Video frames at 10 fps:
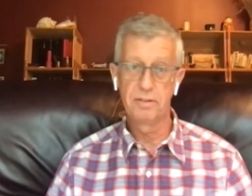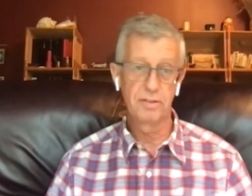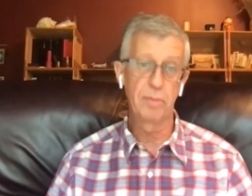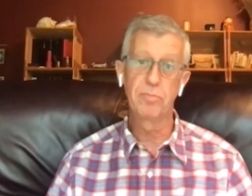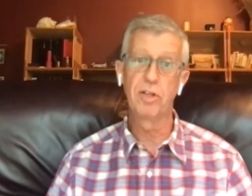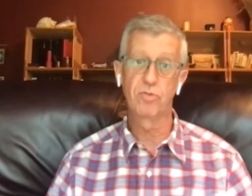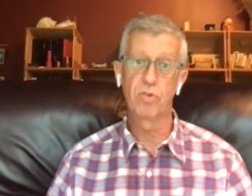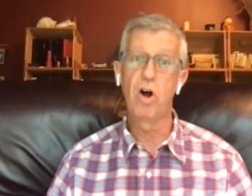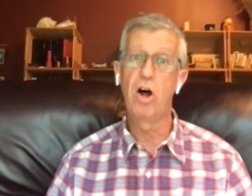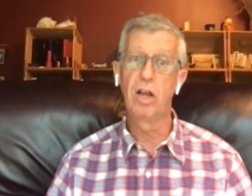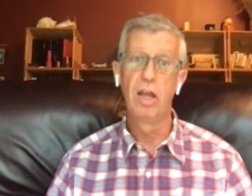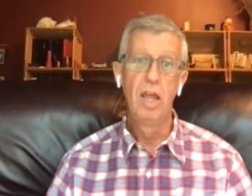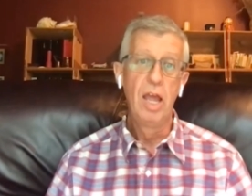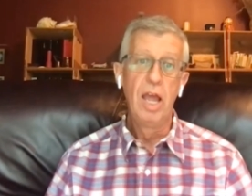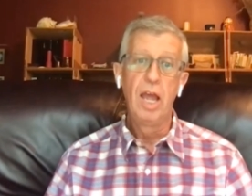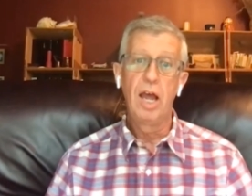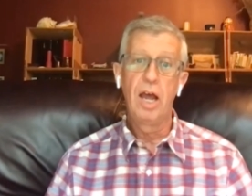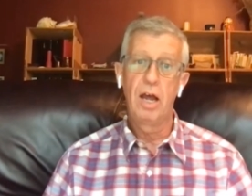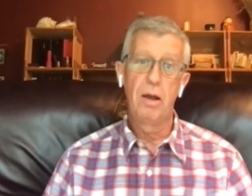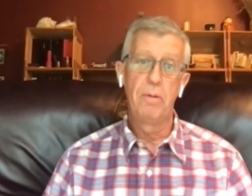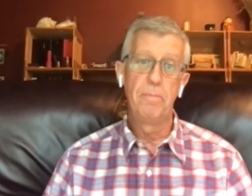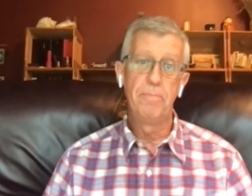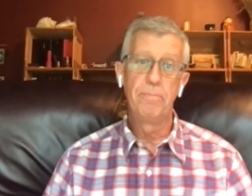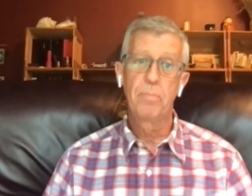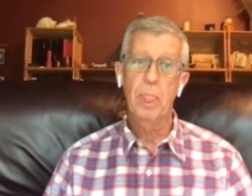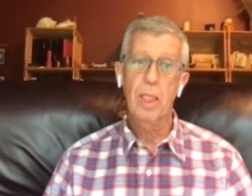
uh, something's wrong. Mm. Um,